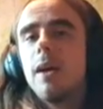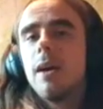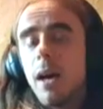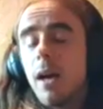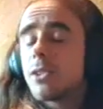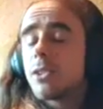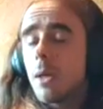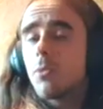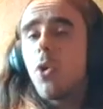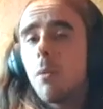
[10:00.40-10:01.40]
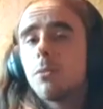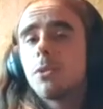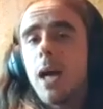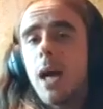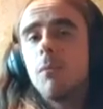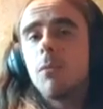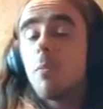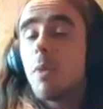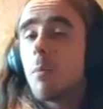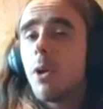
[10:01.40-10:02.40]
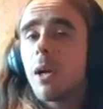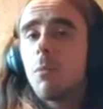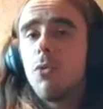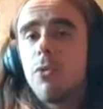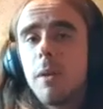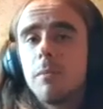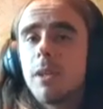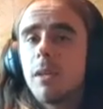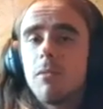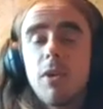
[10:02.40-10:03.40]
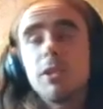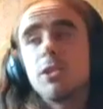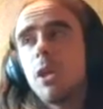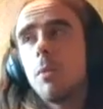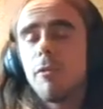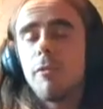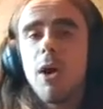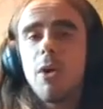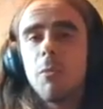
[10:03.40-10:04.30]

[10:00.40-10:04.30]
sometimes could be applicable for us to jump on a flight with them,